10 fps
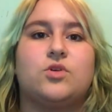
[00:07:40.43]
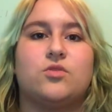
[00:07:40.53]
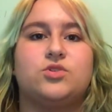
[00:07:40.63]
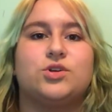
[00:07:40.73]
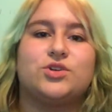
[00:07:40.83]

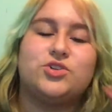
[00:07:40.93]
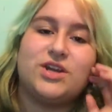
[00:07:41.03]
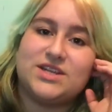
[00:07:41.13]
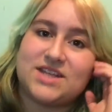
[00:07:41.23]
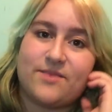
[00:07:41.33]
go
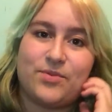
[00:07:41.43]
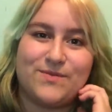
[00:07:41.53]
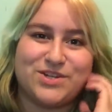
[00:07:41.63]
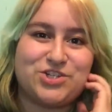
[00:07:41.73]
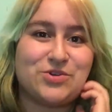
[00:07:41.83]
trick-or-treating because I
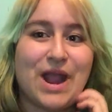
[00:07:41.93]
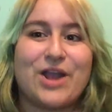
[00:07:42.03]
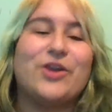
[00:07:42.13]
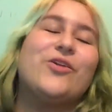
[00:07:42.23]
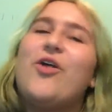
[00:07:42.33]
pretty much
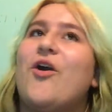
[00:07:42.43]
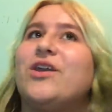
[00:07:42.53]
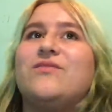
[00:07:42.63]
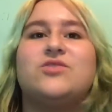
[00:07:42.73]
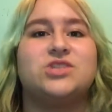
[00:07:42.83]
drag her
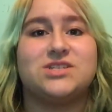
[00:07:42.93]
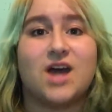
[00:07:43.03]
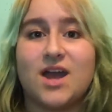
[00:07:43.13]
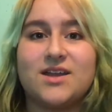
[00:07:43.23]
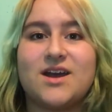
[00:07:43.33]
along even though she's
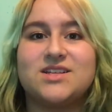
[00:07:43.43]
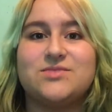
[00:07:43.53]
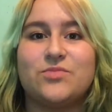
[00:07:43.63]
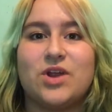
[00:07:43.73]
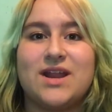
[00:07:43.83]
not in
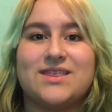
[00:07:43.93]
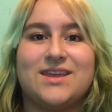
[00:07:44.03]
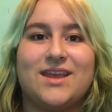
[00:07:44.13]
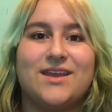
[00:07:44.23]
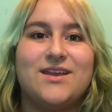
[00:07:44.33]
costume or
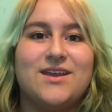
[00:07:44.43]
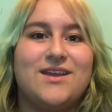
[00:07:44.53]
anything.